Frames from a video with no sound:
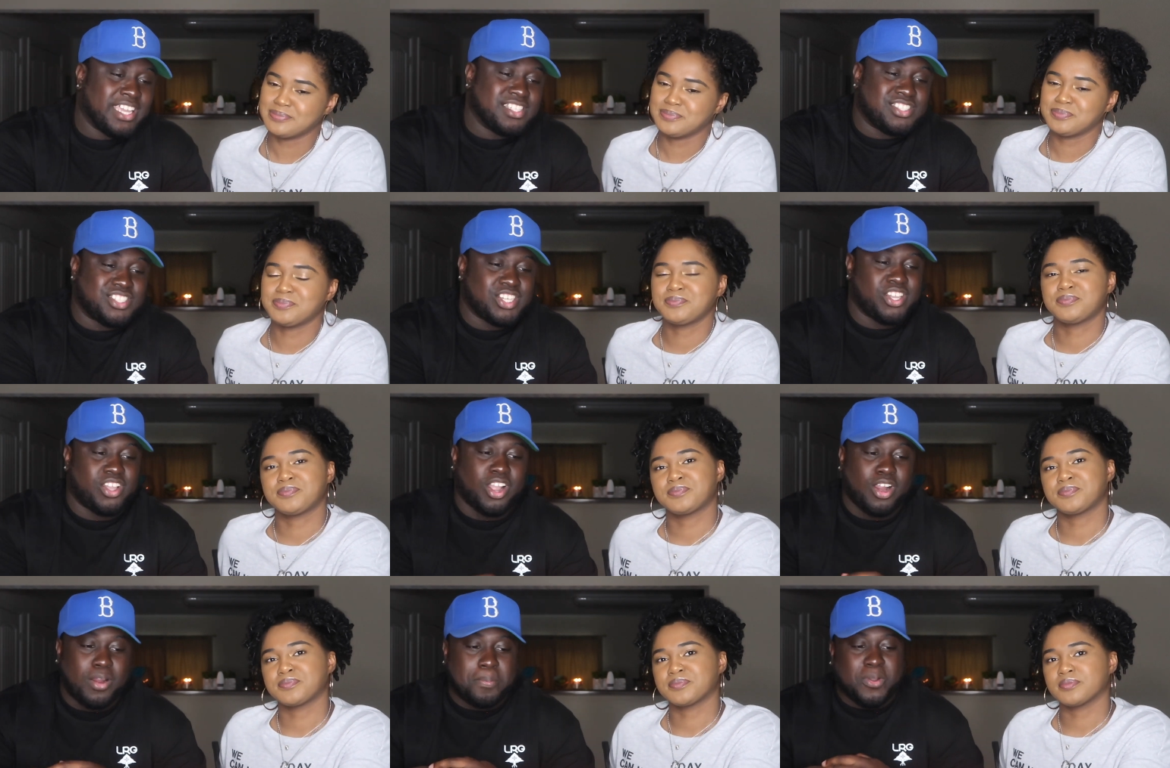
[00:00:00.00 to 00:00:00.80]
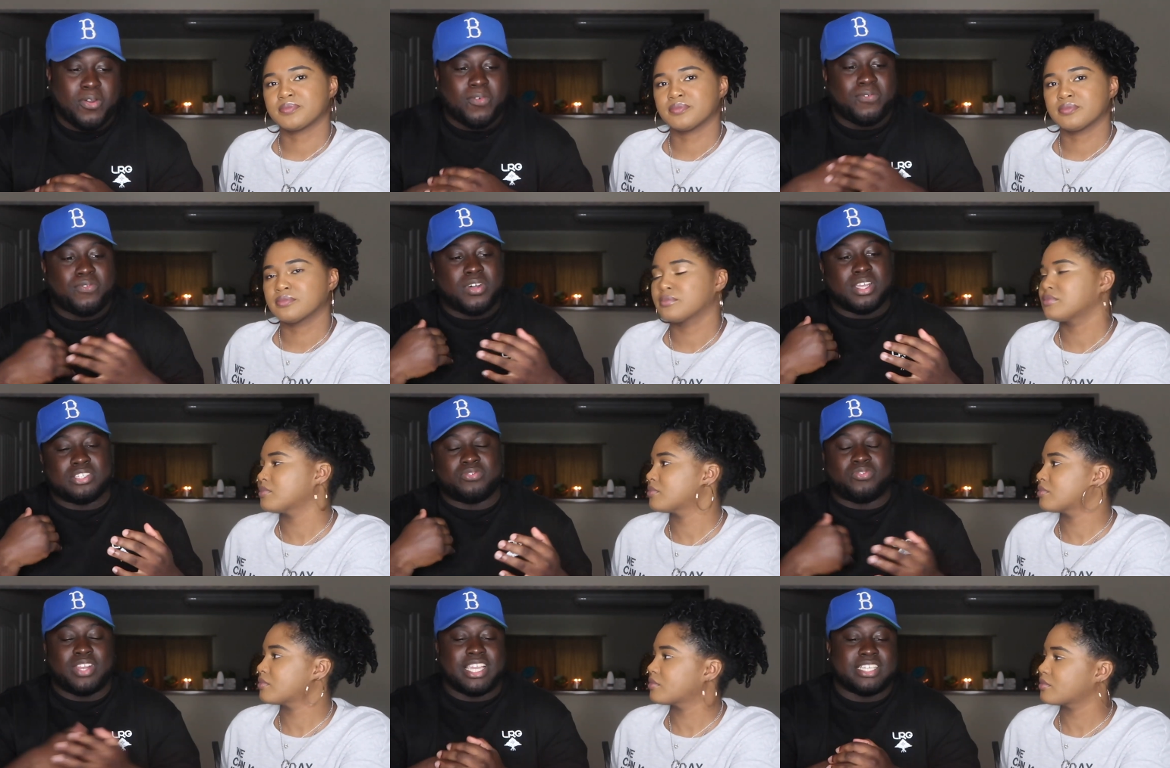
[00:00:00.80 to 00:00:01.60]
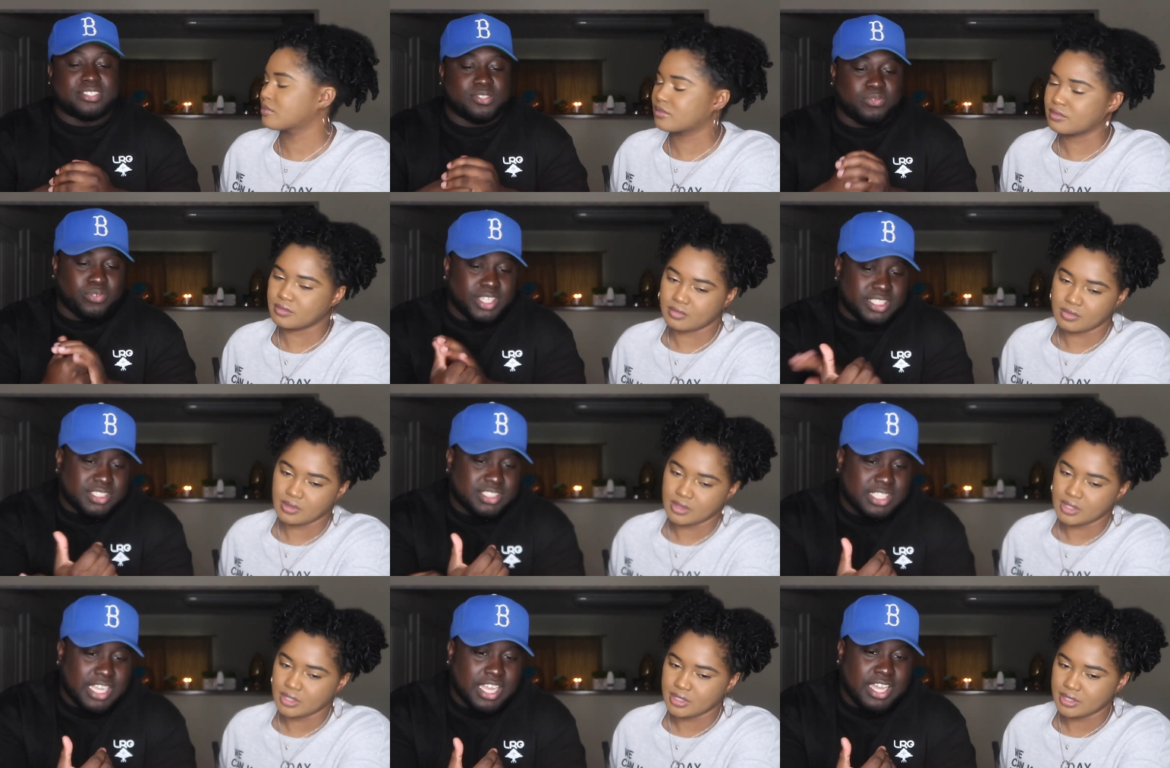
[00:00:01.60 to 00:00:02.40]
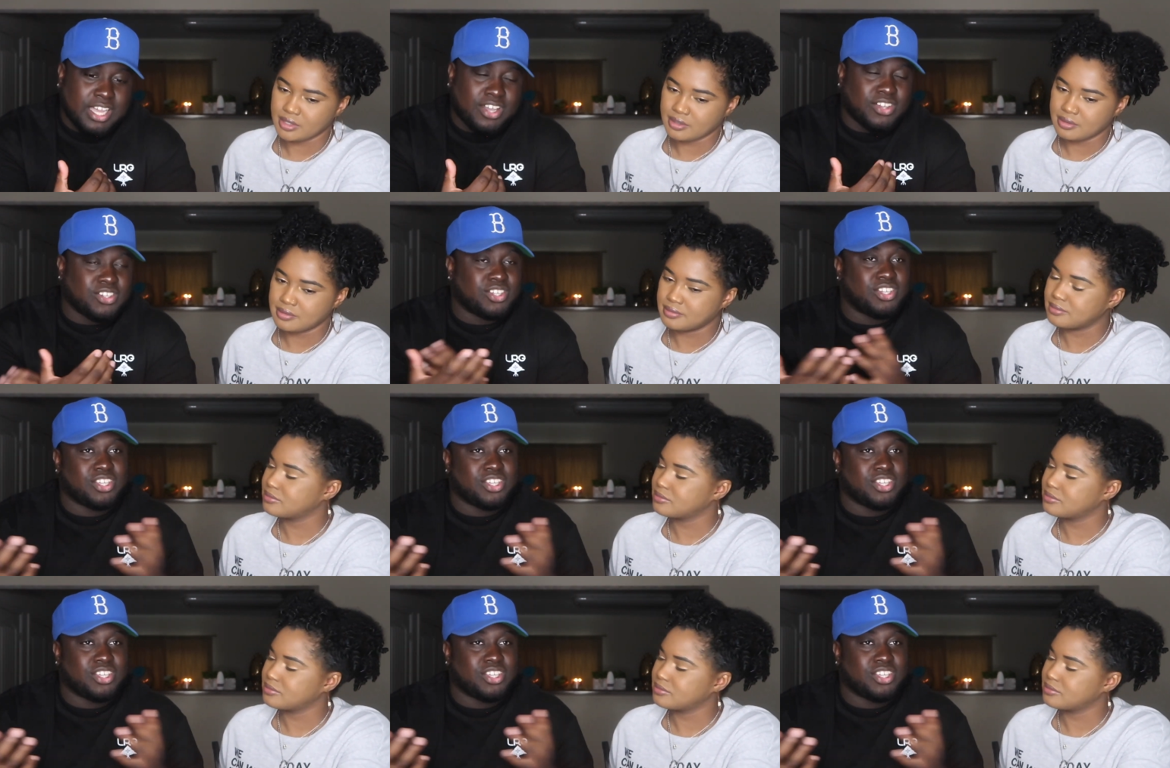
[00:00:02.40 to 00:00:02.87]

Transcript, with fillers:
Speaker 1: It's G Herbo Funk Flex Freestyle.